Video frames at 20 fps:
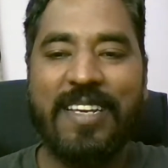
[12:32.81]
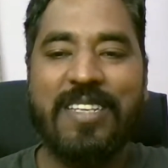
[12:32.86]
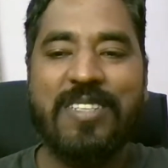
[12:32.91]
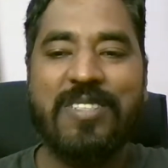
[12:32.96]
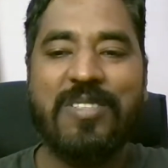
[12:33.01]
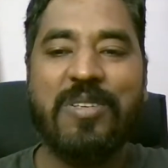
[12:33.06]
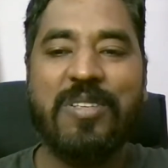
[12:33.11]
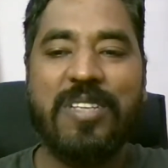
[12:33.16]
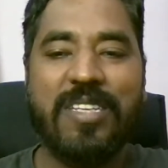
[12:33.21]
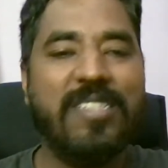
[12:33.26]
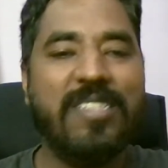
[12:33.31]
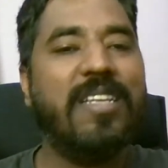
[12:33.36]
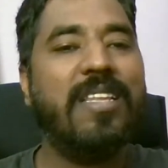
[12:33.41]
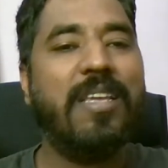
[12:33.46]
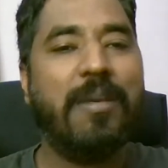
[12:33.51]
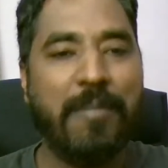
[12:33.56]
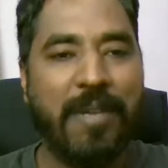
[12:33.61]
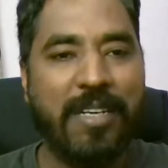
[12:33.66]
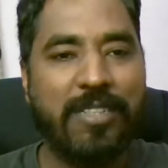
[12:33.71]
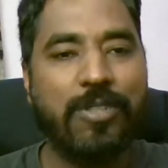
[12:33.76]
So there's
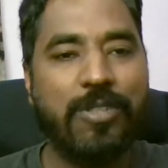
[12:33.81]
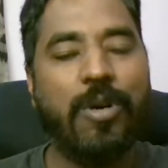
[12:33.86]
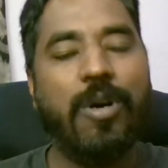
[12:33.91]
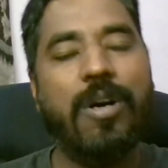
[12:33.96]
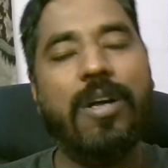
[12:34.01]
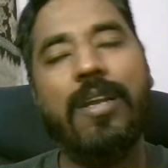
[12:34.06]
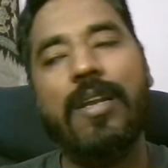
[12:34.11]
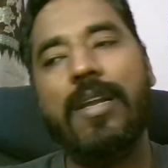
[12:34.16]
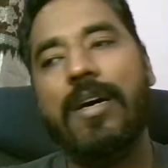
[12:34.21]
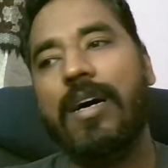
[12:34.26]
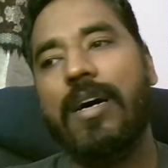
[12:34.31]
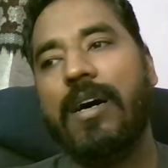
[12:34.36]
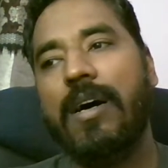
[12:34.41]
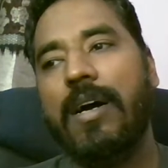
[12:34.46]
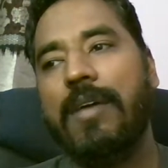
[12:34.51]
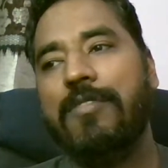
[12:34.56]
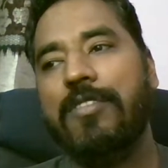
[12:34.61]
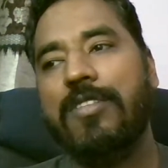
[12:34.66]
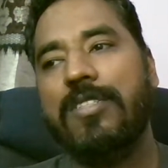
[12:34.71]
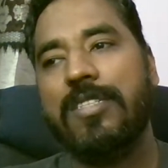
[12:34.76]
nothing much. All
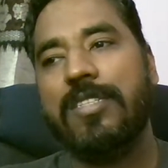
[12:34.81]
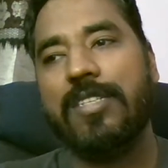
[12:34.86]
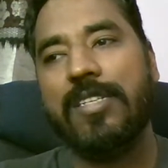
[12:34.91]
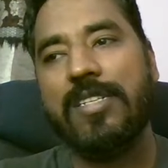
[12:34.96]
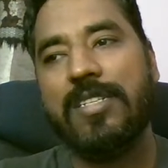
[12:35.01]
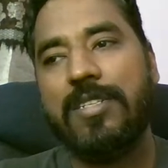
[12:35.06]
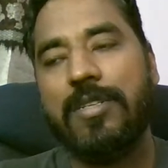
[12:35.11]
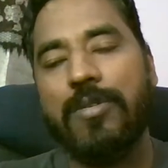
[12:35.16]
I would suggest